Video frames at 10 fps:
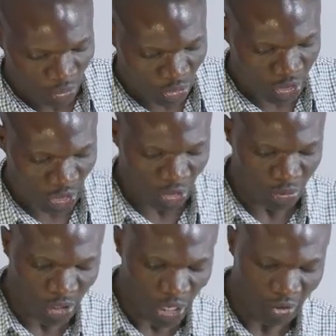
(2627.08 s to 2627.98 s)
We shall
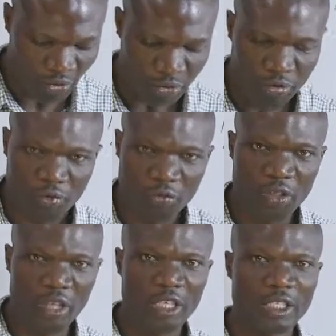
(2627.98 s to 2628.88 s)
observe
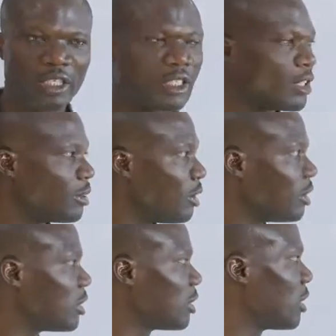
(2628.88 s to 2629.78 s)

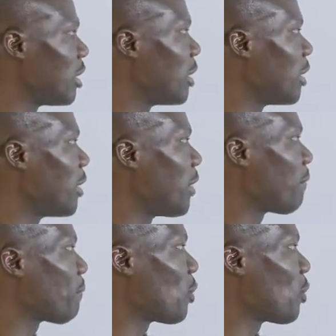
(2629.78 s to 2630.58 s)
the